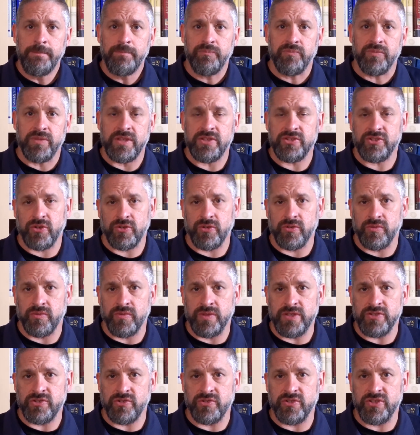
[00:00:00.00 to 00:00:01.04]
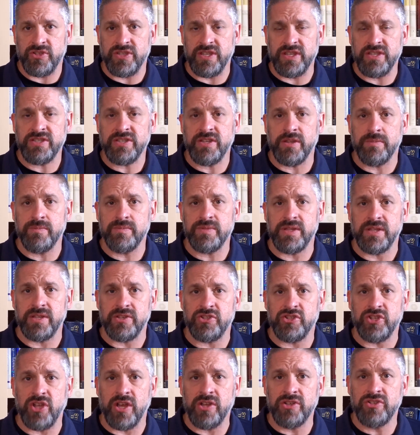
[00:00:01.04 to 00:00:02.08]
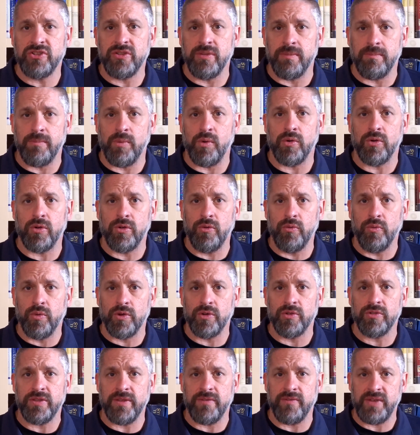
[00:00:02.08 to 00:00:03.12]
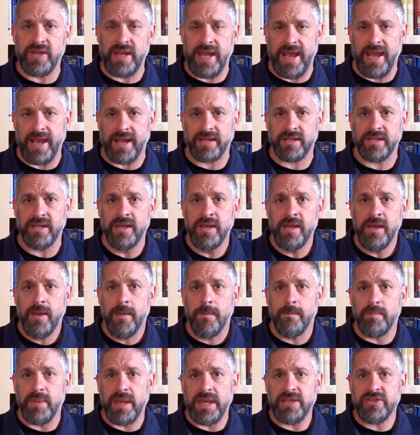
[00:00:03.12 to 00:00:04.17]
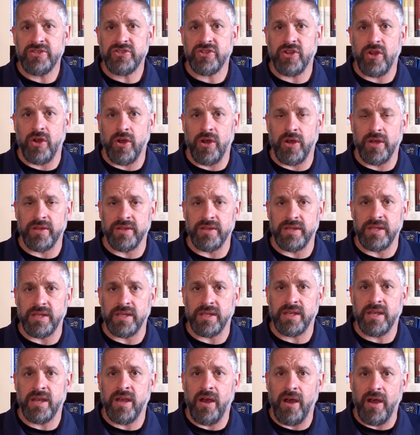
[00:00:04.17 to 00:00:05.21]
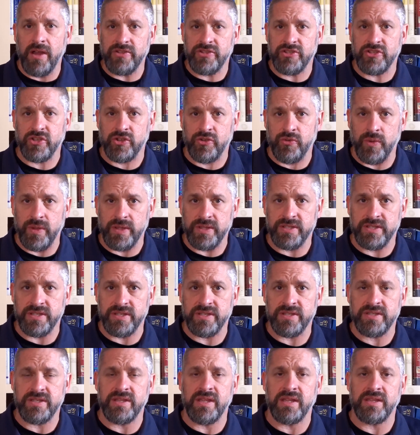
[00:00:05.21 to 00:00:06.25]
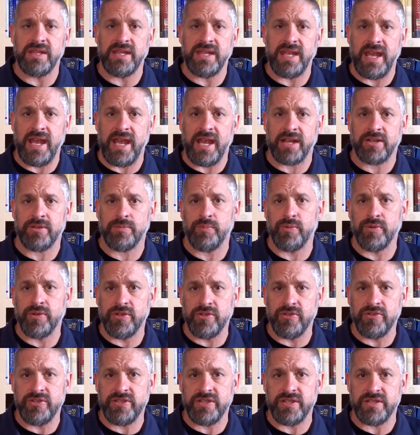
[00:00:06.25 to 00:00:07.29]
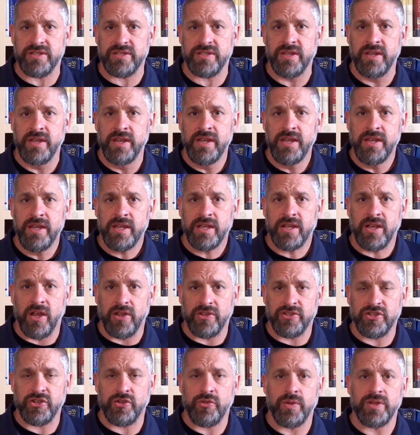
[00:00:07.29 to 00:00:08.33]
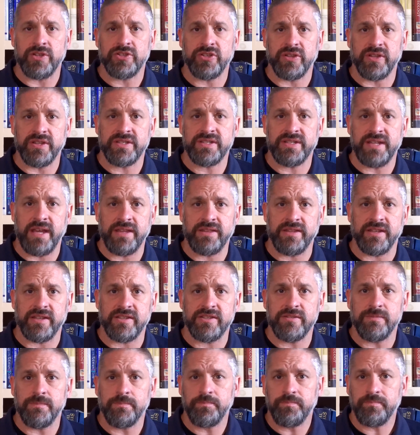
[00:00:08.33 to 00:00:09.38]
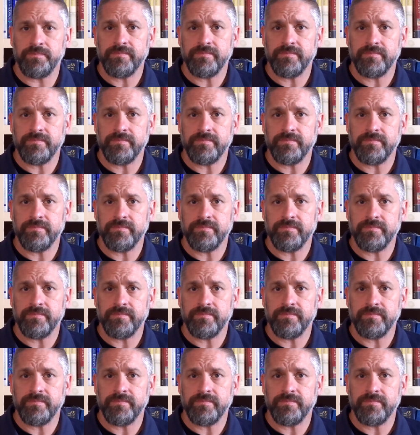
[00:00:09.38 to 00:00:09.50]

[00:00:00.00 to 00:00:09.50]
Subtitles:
These are systems that judge the moral worth of an act based on the consequences that the act produces. Consequentialist ethics.